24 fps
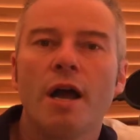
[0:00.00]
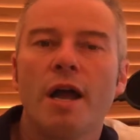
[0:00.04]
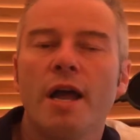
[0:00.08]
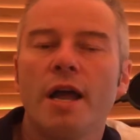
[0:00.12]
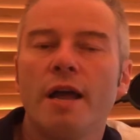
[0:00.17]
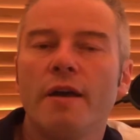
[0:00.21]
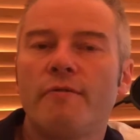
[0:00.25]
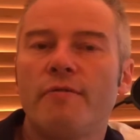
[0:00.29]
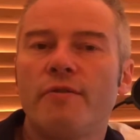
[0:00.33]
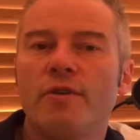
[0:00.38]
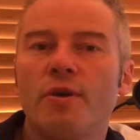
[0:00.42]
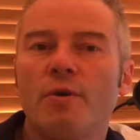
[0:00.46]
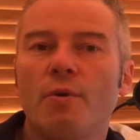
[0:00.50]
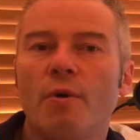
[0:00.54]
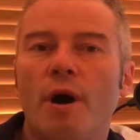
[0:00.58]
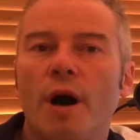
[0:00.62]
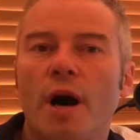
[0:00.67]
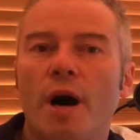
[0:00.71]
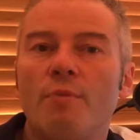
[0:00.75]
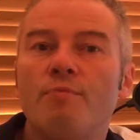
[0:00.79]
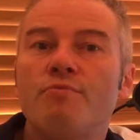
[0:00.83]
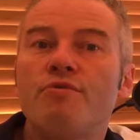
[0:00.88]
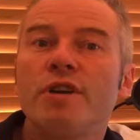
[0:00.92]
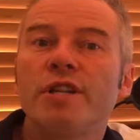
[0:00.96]
If you
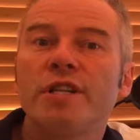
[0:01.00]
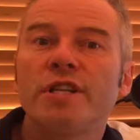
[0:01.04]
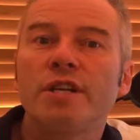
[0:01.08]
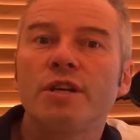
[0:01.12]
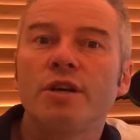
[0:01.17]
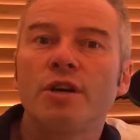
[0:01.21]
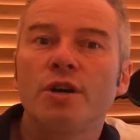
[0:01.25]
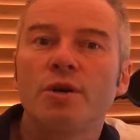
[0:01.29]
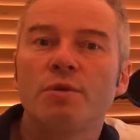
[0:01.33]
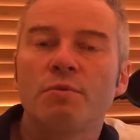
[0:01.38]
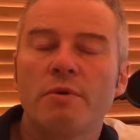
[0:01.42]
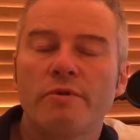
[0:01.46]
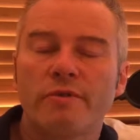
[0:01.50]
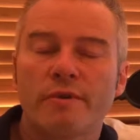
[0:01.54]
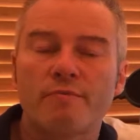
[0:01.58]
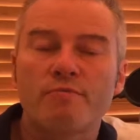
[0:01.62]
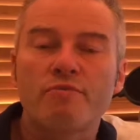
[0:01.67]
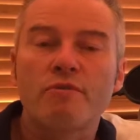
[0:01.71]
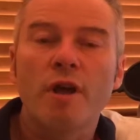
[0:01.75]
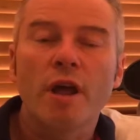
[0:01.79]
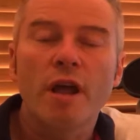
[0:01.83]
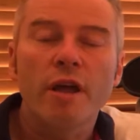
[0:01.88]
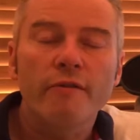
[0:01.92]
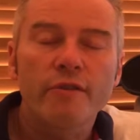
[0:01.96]
are pretty good with a
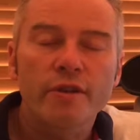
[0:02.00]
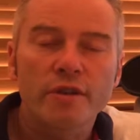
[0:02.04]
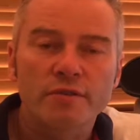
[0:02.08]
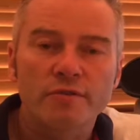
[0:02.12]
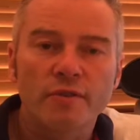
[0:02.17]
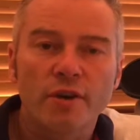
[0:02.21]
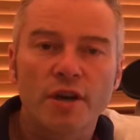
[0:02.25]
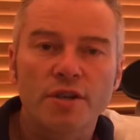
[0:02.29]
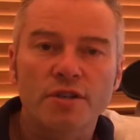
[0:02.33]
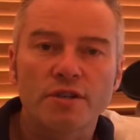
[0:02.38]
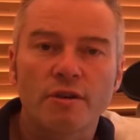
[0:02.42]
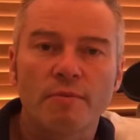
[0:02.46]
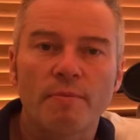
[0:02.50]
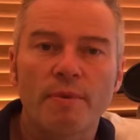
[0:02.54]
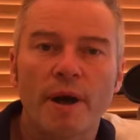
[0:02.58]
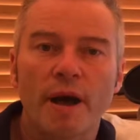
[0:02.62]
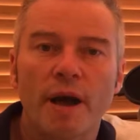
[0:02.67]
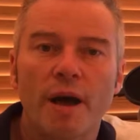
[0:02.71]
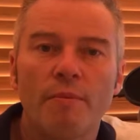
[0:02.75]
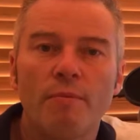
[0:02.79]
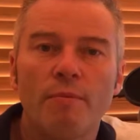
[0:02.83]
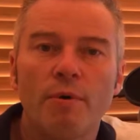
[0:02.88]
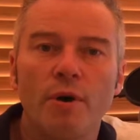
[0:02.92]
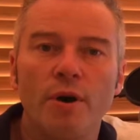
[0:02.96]
previous version of
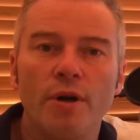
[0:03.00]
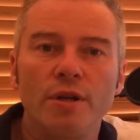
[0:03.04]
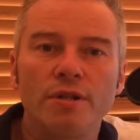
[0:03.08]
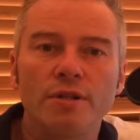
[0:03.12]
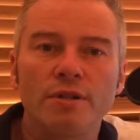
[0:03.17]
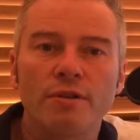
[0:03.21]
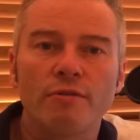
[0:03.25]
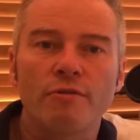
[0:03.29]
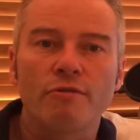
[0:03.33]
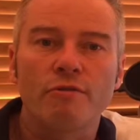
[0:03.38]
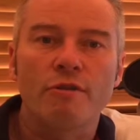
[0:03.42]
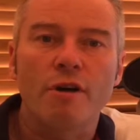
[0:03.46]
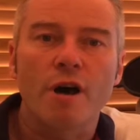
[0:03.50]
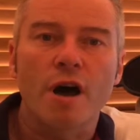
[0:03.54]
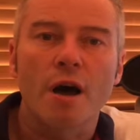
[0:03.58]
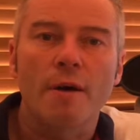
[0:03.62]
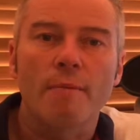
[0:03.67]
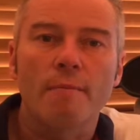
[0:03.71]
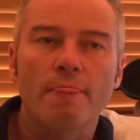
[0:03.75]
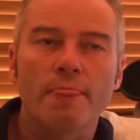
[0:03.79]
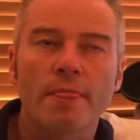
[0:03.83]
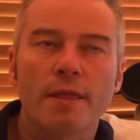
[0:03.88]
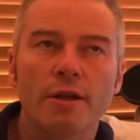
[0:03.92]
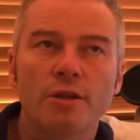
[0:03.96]
PowerPoint
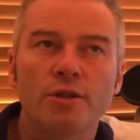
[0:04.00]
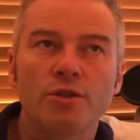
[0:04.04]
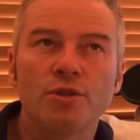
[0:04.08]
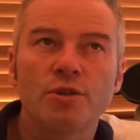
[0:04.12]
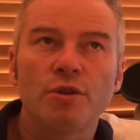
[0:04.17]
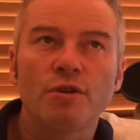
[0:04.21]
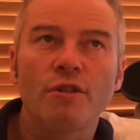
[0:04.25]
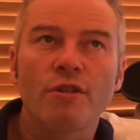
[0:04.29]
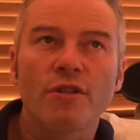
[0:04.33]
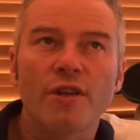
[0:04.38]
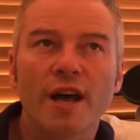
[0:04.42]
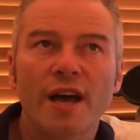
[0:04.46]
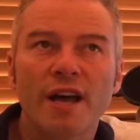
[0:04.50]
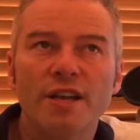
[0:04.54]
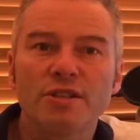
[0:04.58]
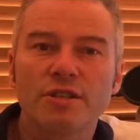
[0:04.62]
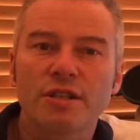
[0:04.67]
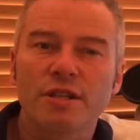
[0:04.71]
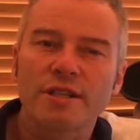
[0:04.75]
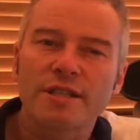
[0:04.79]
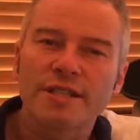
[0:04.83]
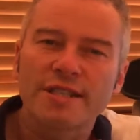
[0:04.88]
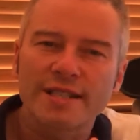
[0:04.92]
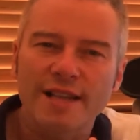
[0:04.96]
from
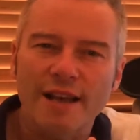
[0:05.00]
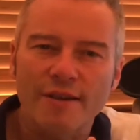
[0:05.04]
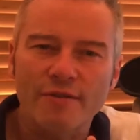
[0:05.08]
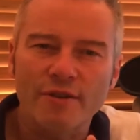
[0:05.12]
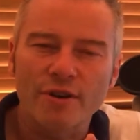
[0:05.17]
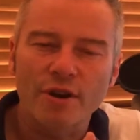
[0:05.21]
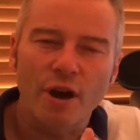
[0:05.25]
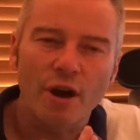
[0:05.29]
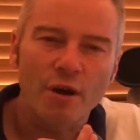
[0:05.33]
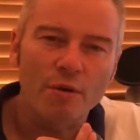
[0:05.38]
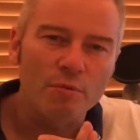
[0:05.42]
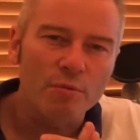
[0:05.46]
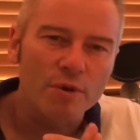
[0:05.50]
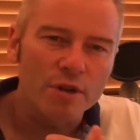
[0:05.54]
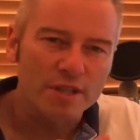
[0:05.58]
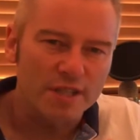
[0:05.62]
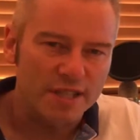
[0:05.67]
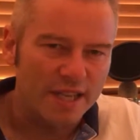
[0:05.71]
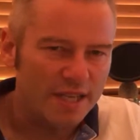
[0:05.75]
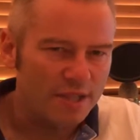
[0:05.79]
2007 onwards,